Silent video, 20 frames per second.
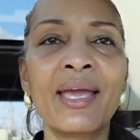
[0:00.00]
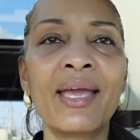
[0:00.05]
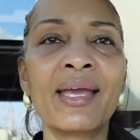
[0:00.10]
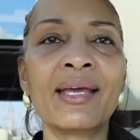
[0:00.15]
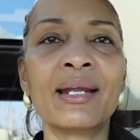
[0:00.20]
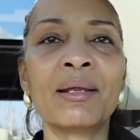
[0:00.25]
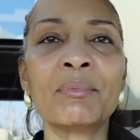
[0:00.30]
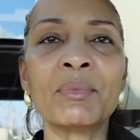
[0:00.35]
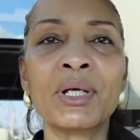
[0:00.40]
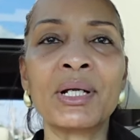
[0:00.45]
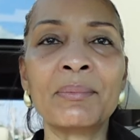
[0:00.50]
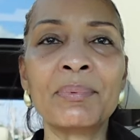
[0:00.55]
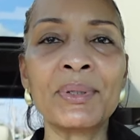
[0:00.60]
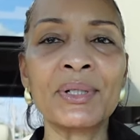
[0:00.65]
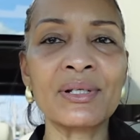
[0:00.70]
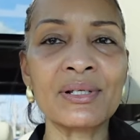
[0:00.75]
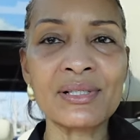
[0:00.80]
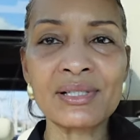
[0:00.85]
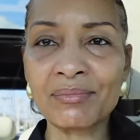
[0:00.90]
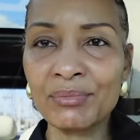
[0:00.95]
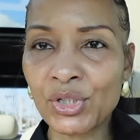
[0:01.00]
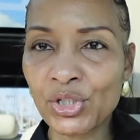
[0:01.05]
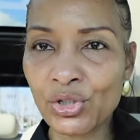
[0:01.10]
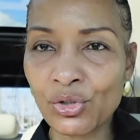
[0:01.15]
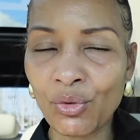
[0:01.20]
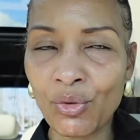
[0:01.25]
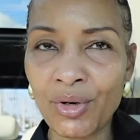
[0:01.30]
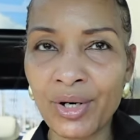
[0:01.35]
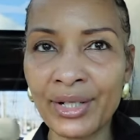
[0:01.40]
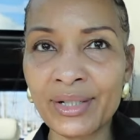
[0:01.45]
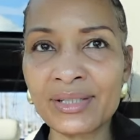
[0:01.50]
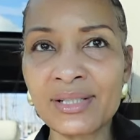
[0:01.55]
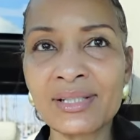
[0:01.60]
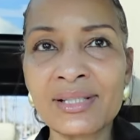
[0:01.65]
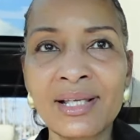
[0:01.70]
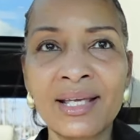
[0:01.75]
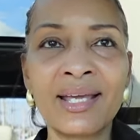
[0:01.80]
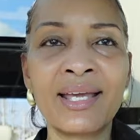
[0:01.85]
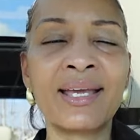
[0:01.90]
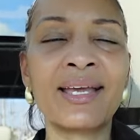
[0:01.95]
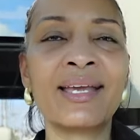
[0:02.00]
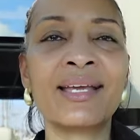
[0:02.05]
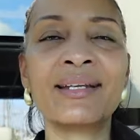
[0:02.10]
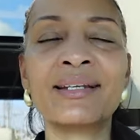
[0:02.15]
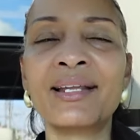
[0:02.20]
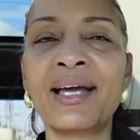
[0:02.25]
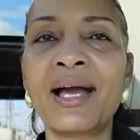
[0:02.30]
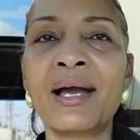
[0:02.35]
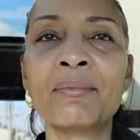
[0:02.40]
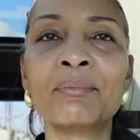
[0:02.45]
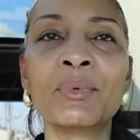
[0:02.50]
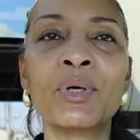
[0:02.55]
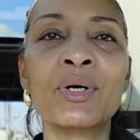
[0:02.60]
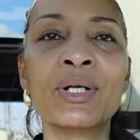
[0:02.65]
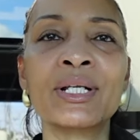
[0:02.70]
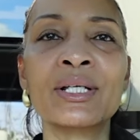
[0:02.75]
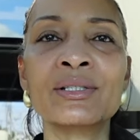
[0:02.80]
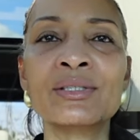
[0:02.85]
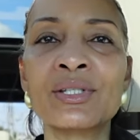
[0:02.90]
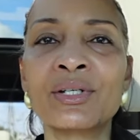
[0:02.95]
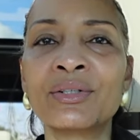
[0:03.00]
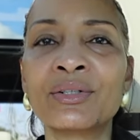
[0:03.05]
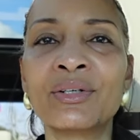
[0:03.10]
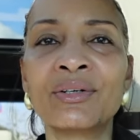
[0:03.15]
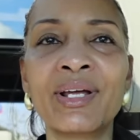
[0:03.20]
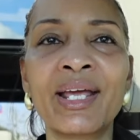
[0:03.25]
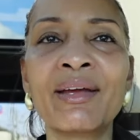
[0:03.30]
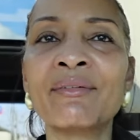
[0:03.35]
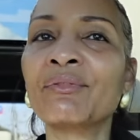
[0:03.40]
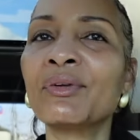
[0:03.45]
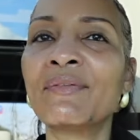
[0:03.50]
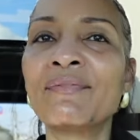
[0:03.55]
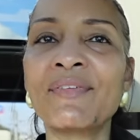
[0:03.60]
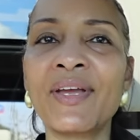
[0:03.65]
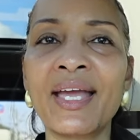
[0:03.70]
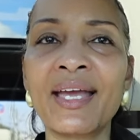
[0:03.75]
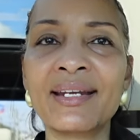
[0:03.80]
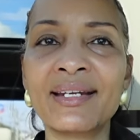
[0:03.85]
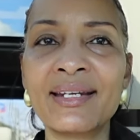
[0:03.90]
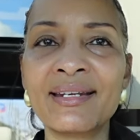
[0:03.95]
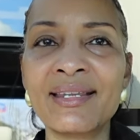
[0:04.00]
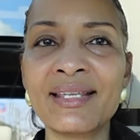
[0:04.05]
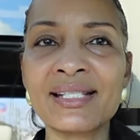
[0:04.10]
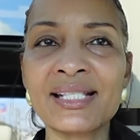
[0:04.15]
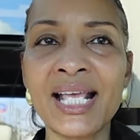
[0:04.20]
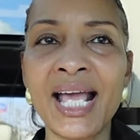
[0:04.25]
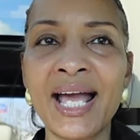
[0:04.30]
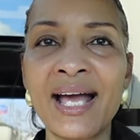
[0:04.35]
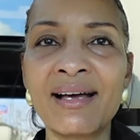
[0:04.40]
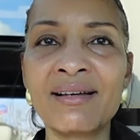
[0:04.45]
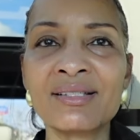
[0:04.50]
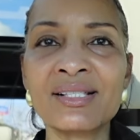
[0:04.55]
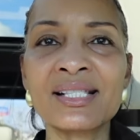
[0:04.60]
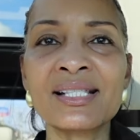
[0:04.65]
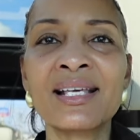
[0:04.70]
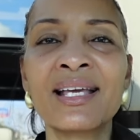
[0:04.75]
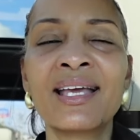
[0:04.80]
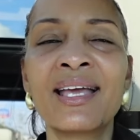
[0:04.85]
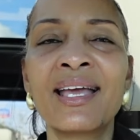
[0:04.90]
and I'm gonna put on some shorts and I'm gonna turn on every fan in this house